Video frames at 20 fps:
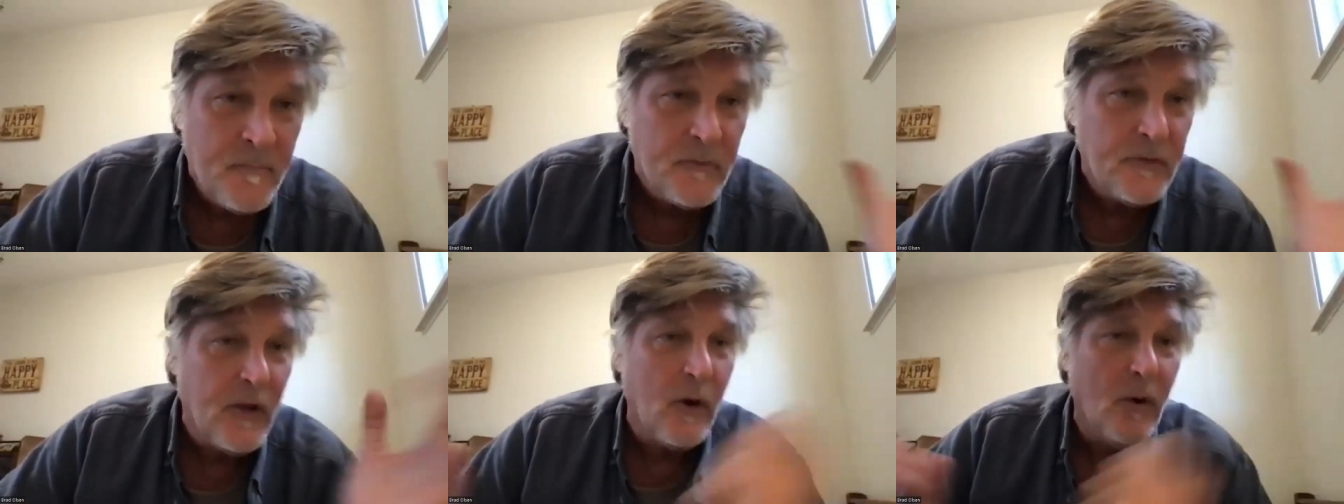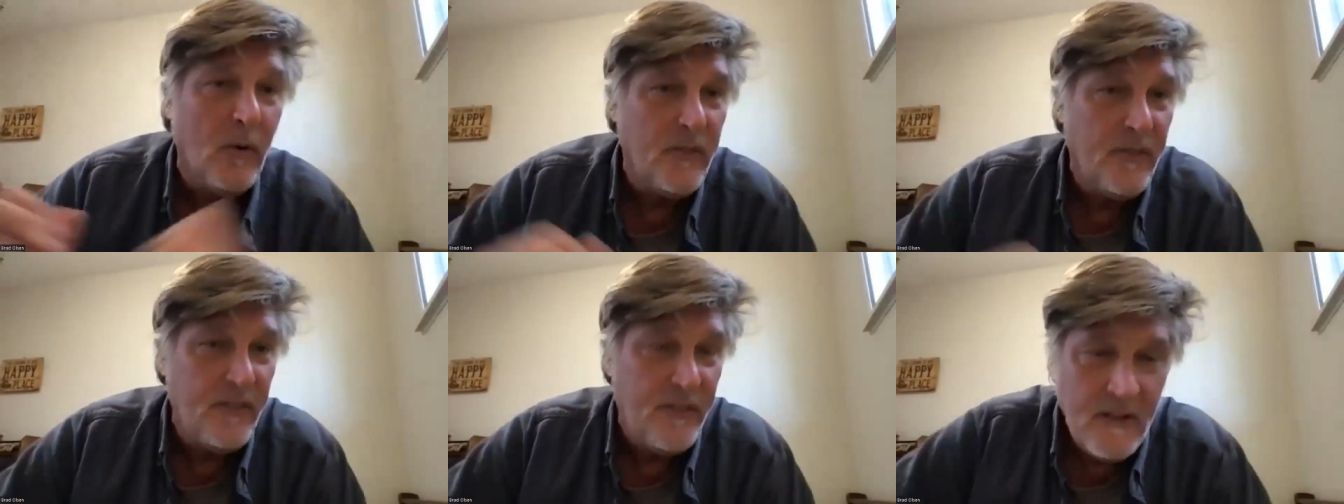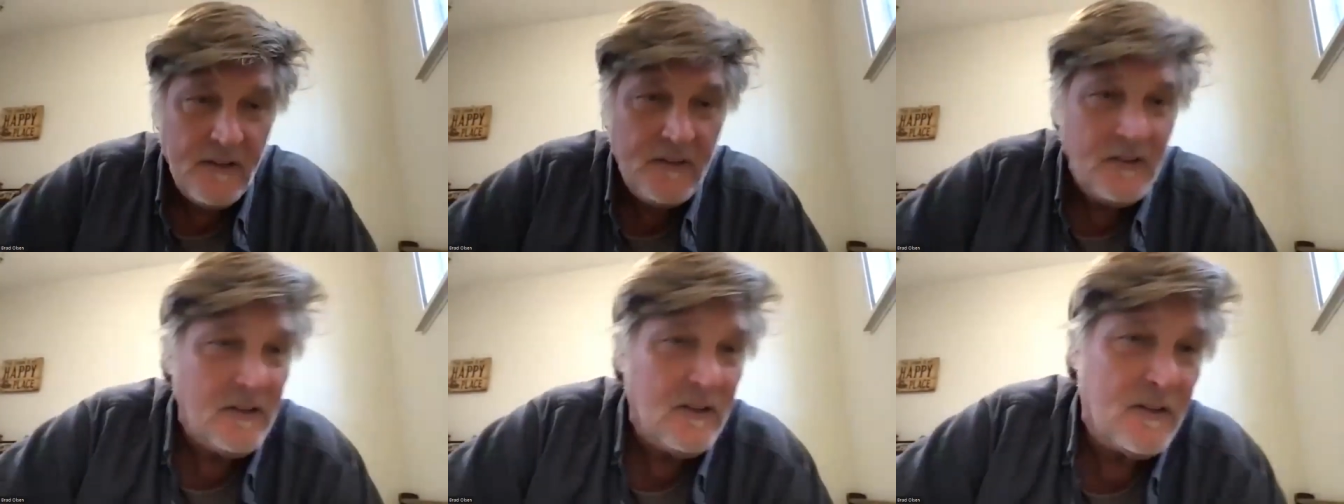So
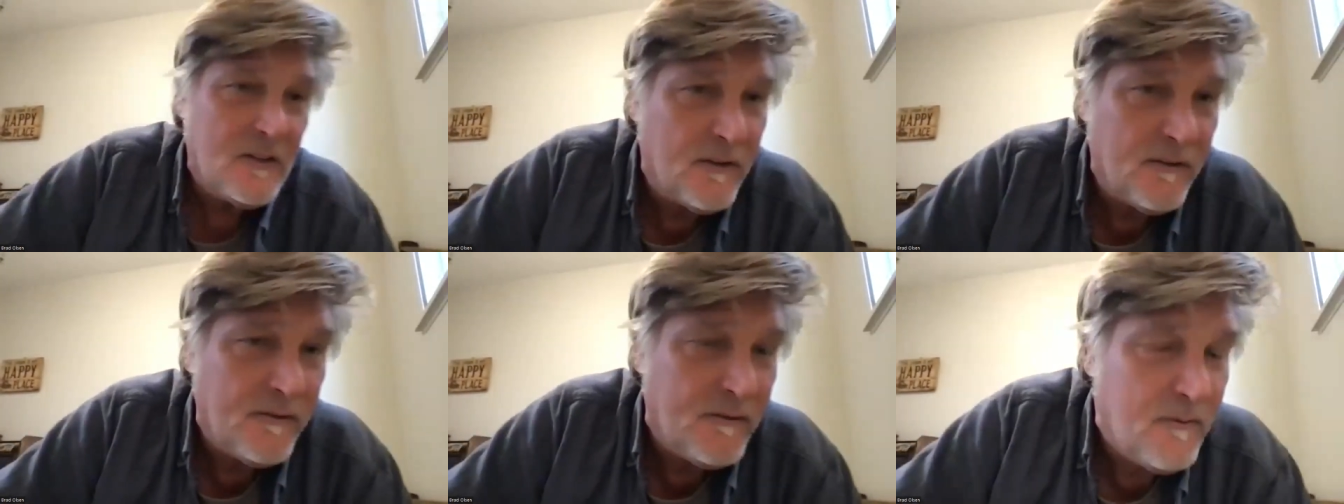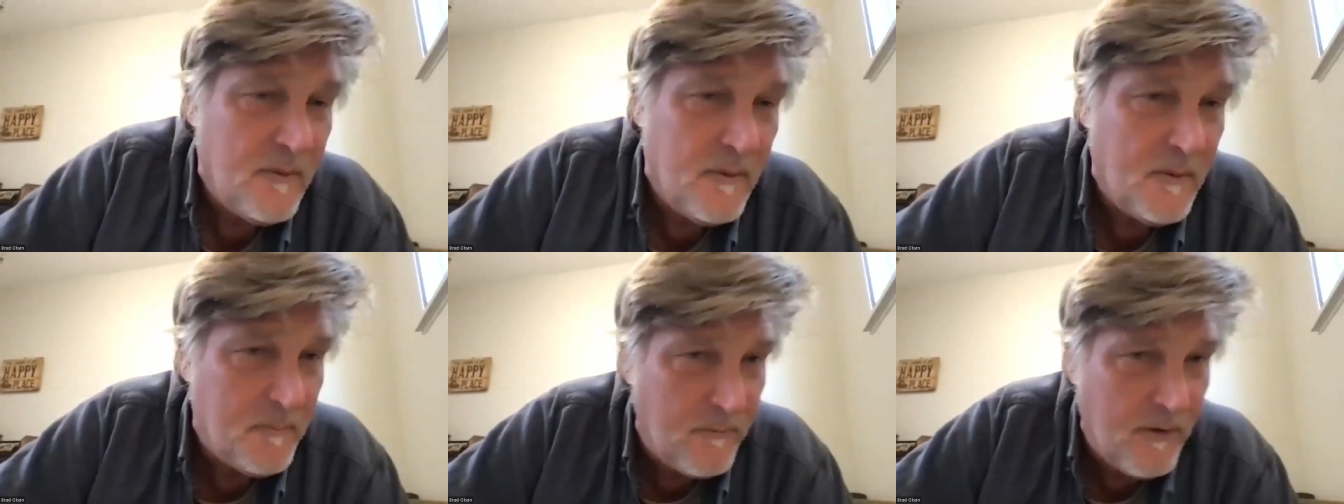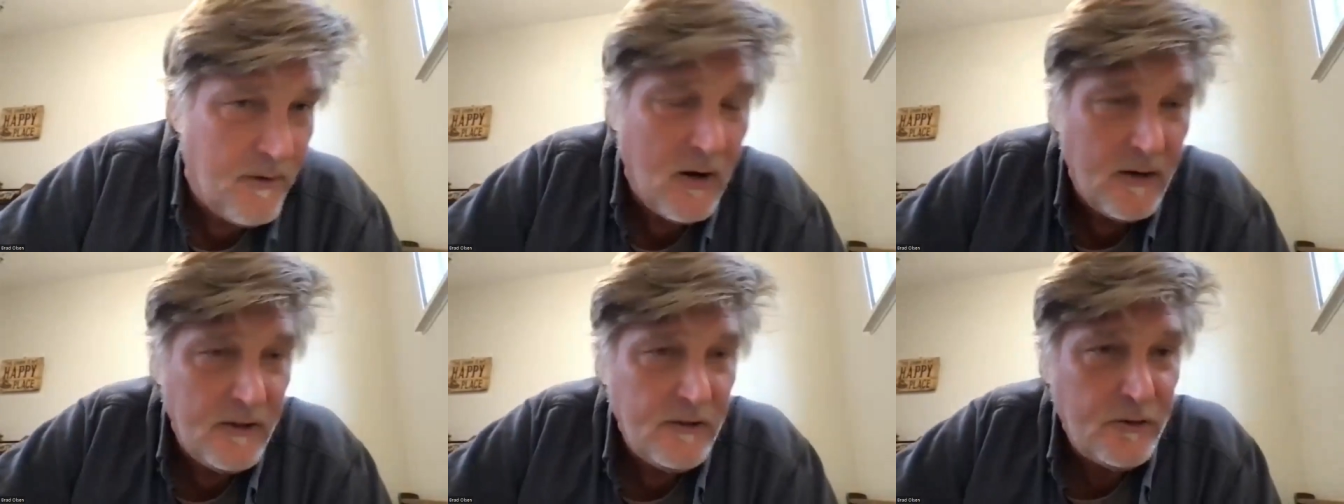this is a
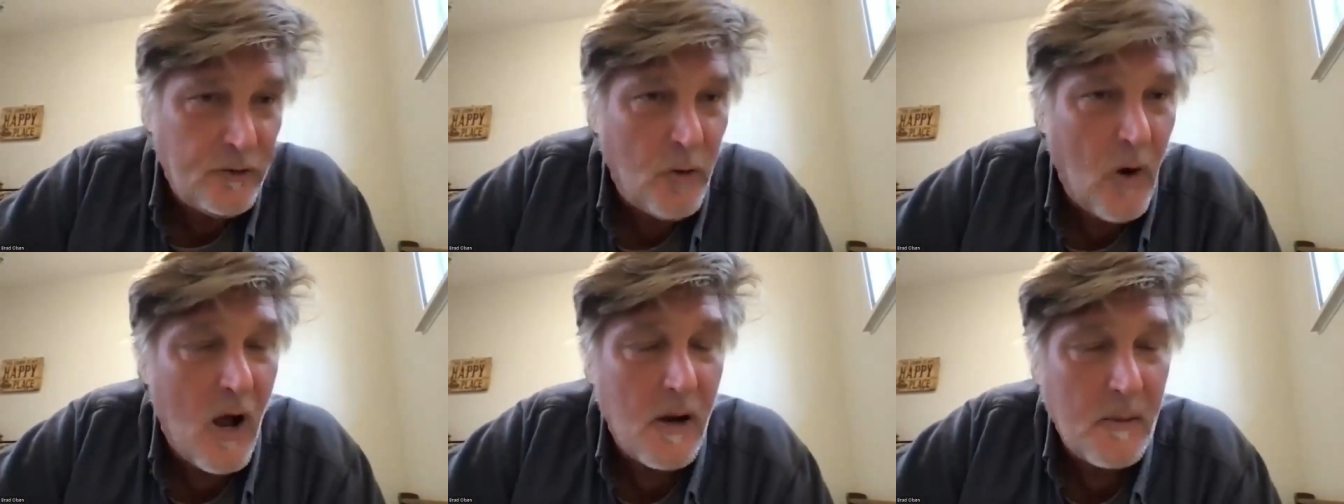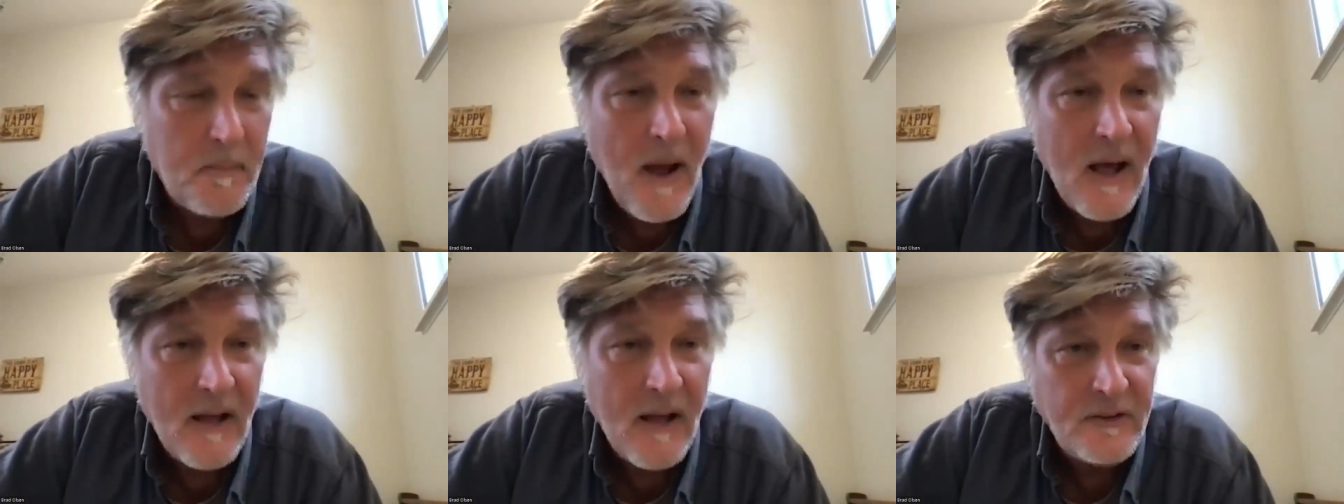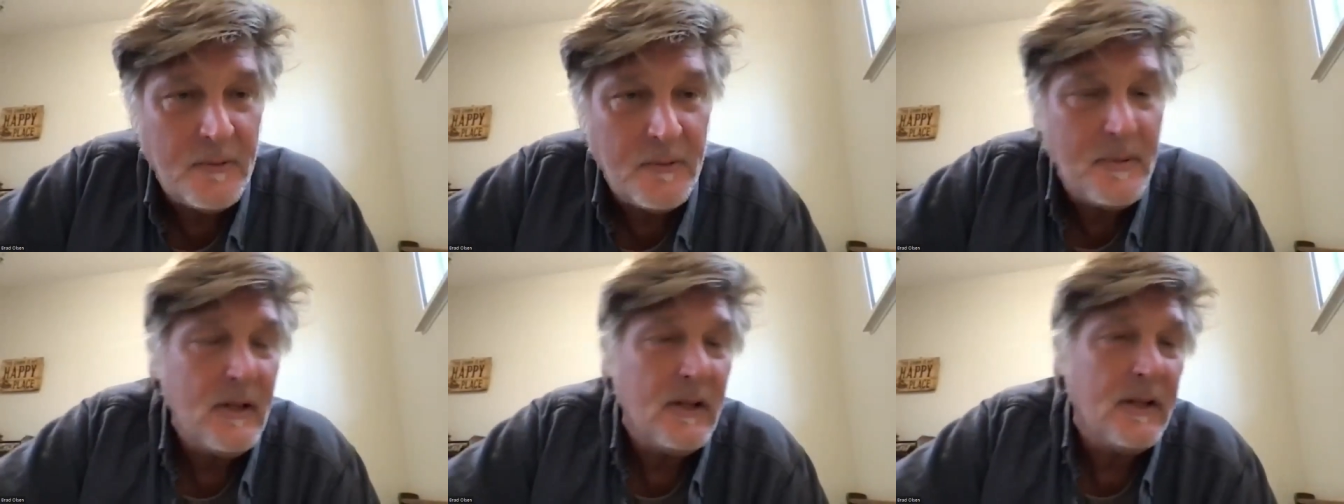very strong
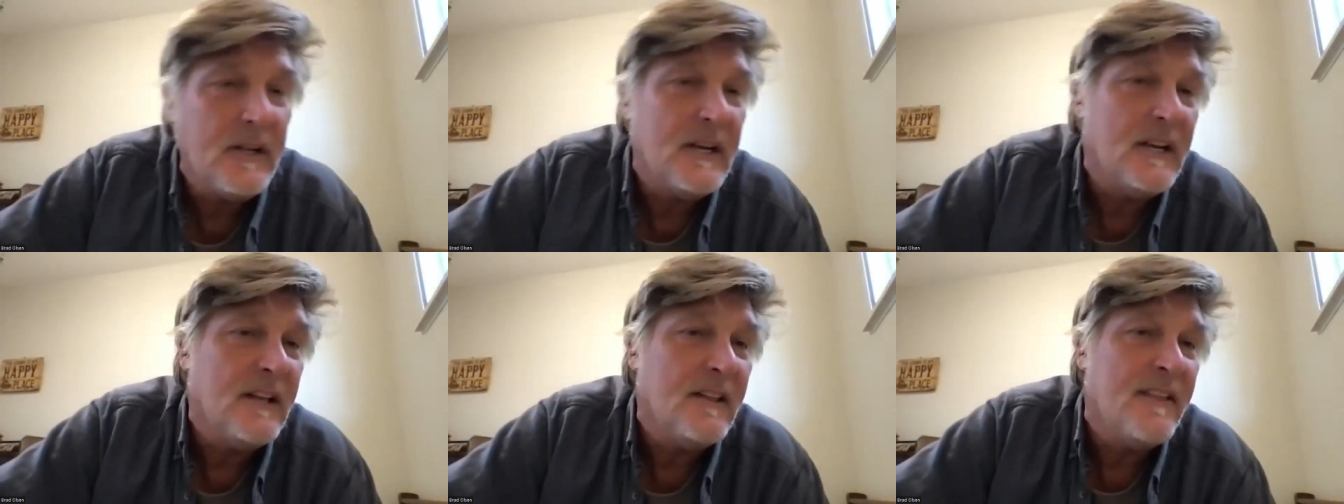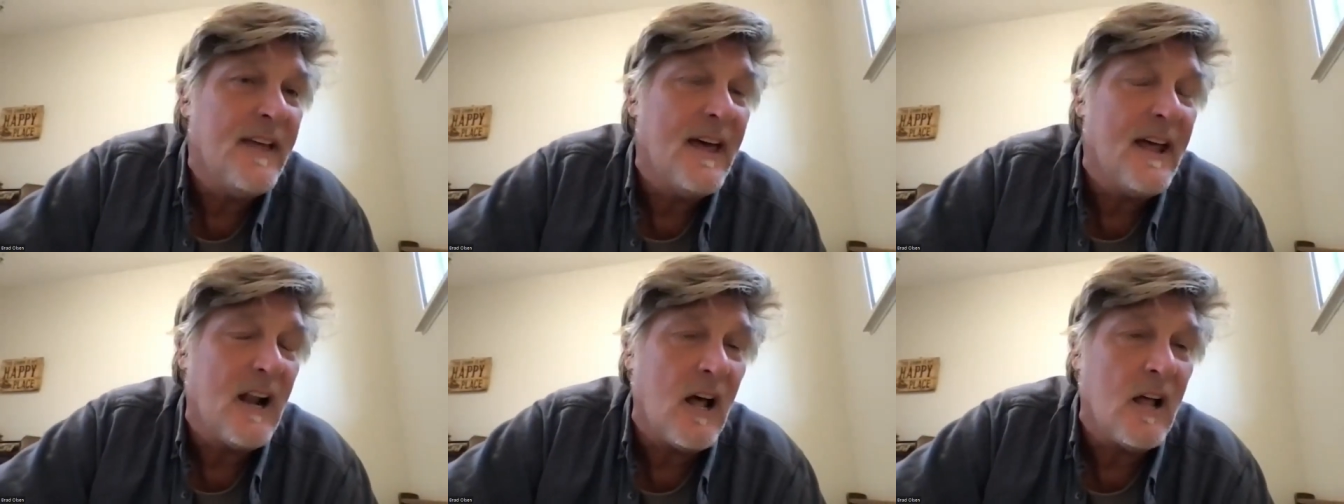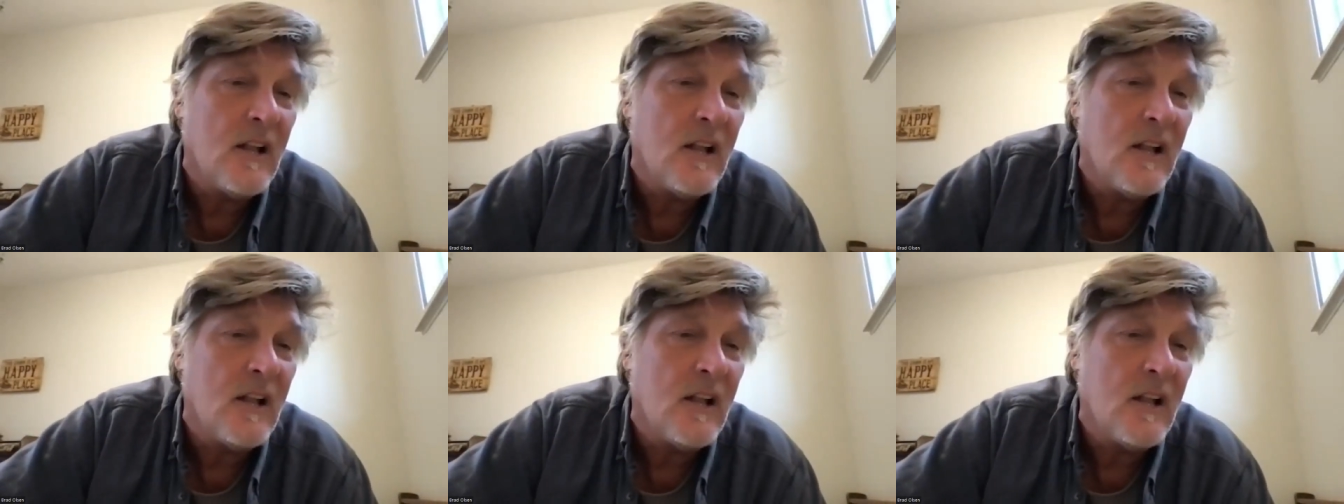possibility that